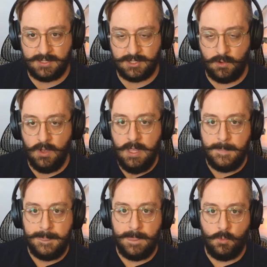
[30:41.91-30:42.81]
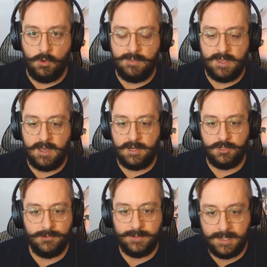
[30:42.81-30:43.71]
So what do they got to
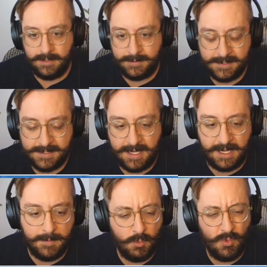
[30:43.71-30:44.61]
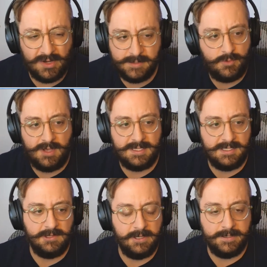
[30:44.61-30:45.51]
do to to sign up, and what does the process
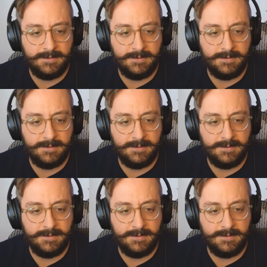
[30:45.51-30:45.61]
look like?